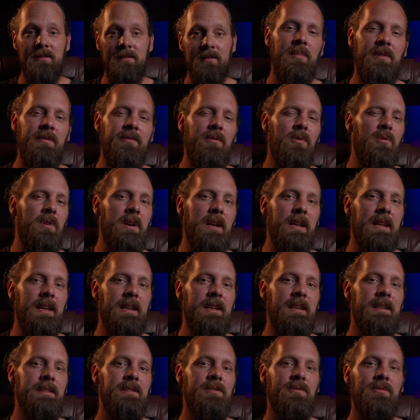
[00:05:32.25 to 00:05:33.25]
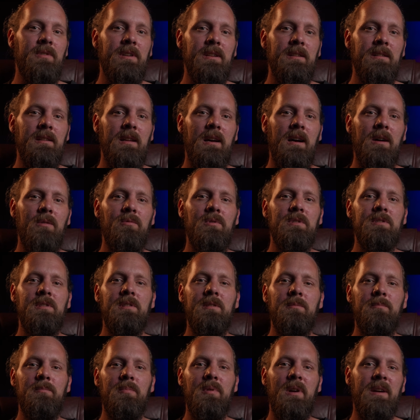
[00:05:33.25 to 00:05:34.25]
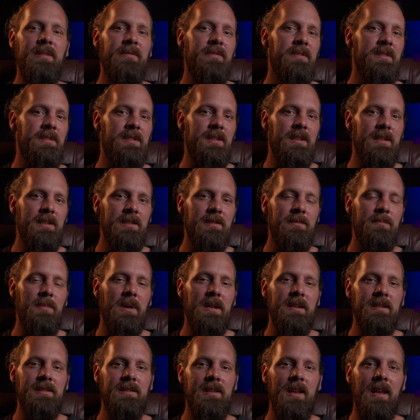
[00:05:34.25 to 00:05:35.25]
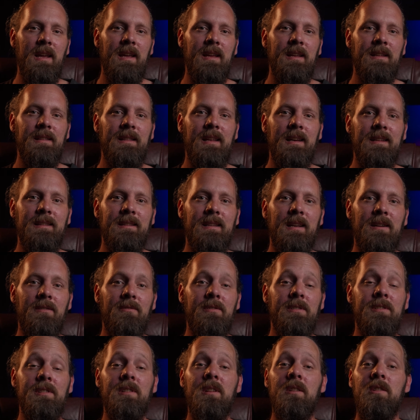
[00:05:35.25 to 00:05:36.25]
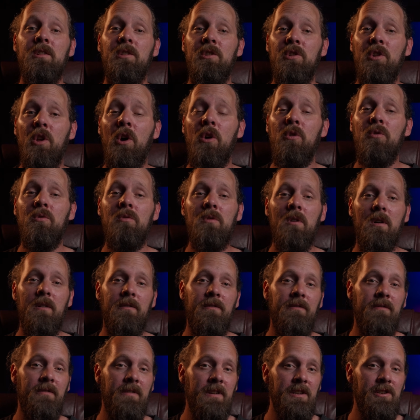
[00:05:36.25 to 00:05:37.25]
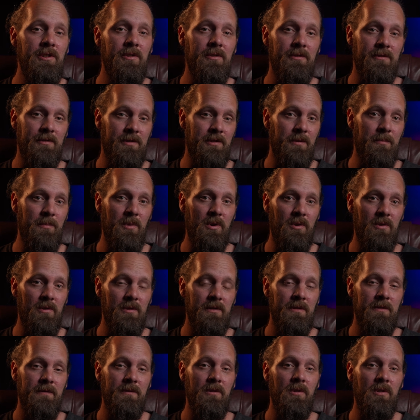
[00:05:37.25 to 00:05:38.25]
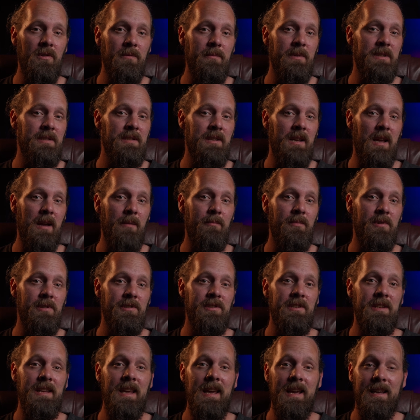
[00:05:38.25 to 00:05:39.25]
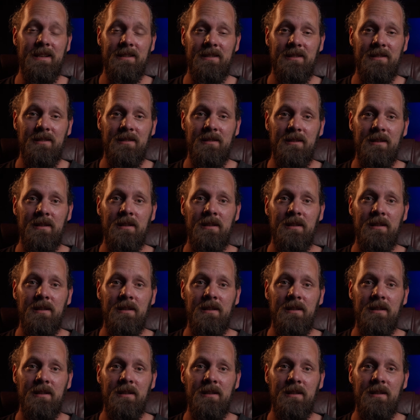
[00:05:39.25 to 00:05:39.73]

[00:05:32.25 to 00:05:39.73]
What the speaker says: Before I get into it, I want to preface this by saying that there is no official support for Lumix cameras yet